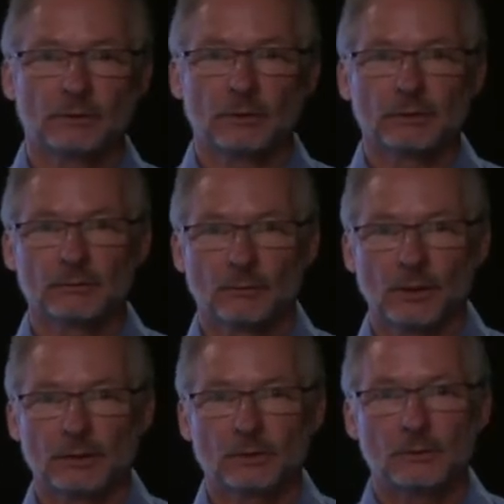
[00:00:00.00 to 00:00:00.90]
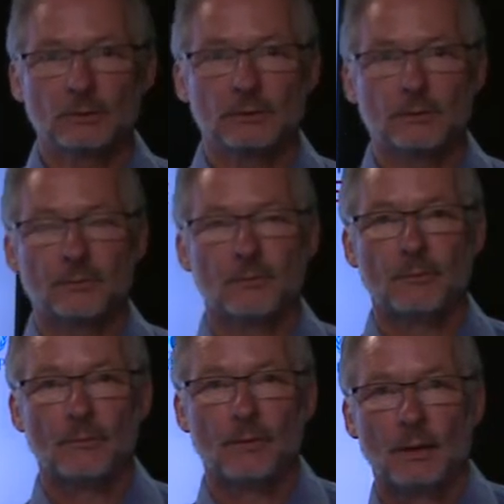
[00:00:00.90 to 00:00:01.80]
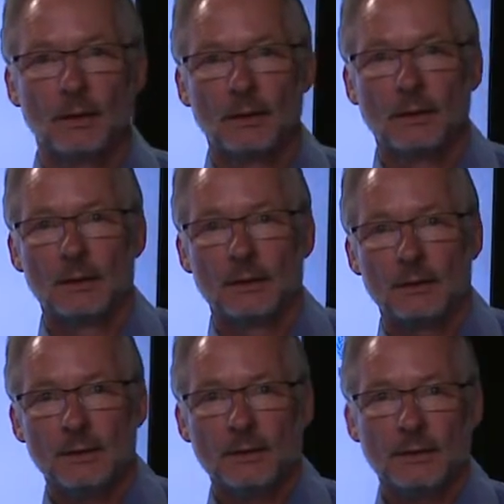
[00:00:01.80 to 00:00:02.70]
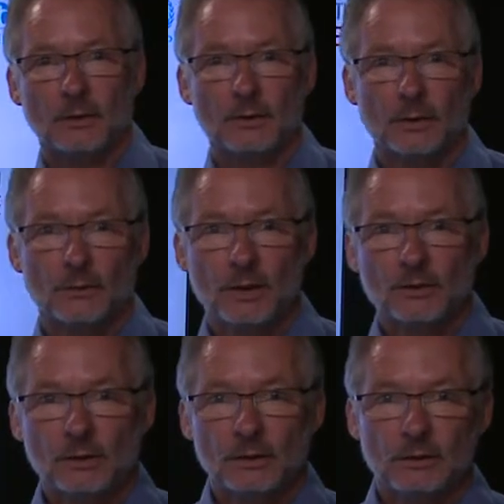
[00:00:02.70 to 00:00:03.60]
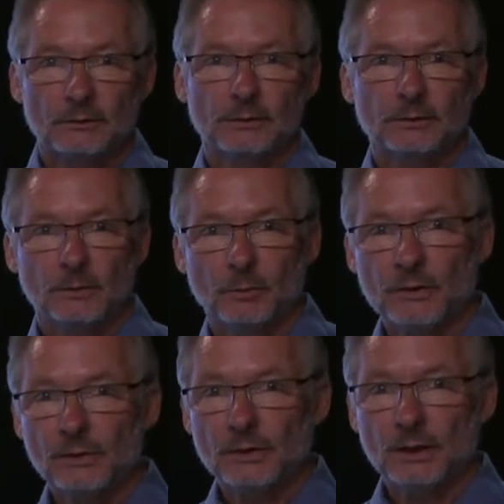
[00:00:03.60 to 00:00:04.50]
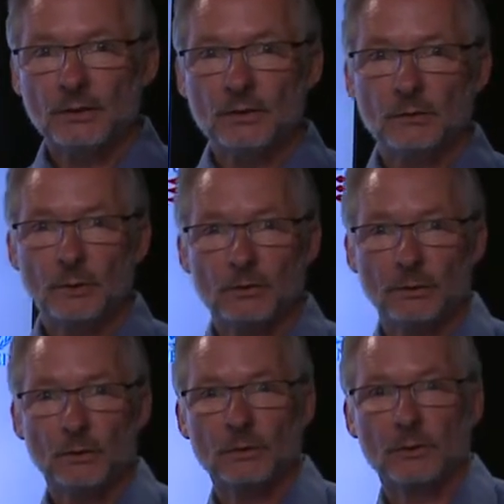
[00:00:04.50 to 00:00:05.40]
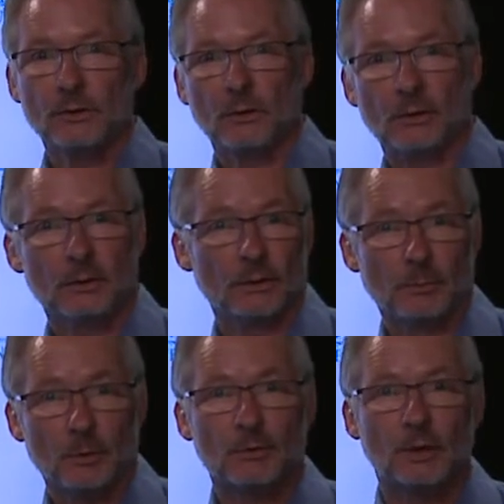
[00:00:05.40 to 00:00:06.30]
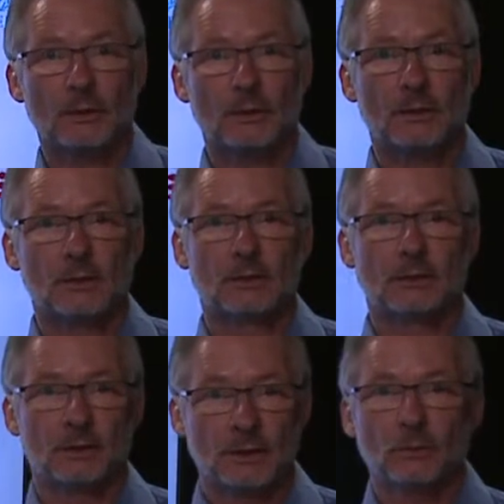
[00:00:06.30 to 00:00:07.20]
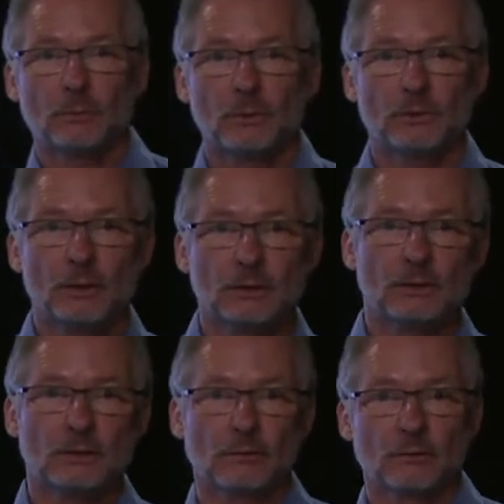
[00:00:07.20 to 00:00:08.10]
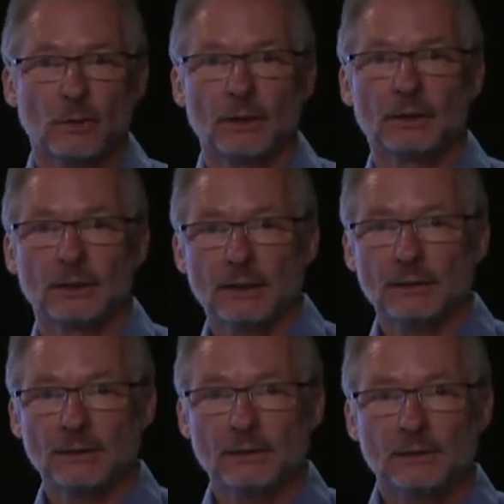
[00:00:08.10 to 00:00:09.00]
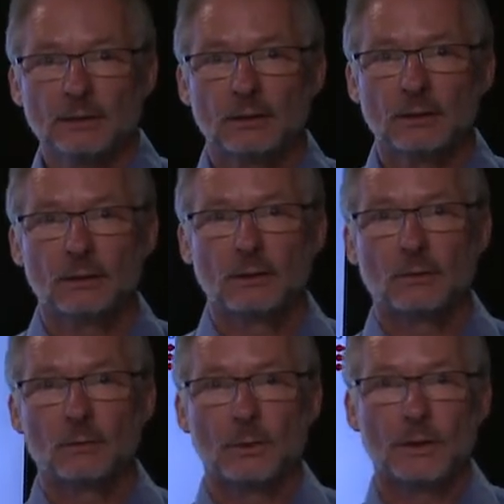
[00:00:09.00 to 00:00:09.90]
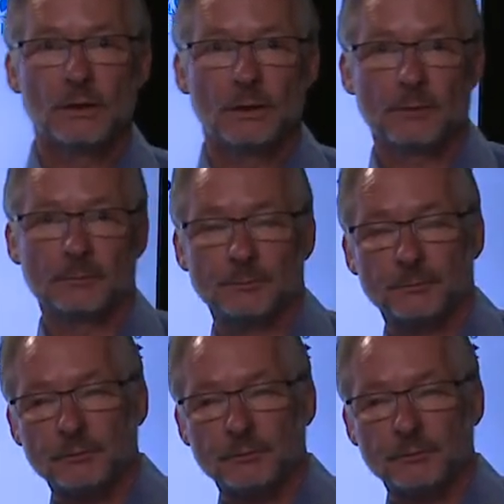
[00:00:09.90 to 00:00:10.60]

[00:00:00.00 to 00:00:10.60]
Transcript: non-market goods. This is a continuation of the previous session, which focused on the process, the general process of market analysis, which